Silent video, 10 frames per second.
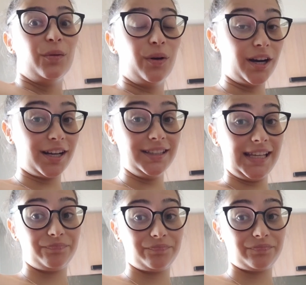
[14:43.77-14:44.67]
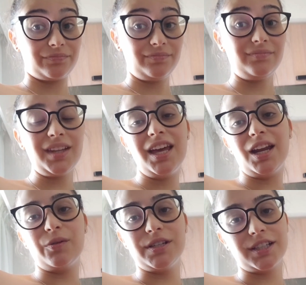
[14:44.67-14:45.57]
work on this. And
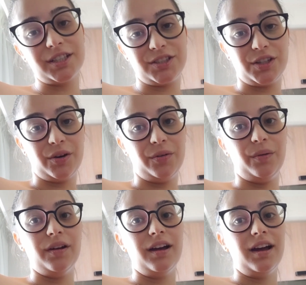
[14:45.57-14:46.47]
I wish I could show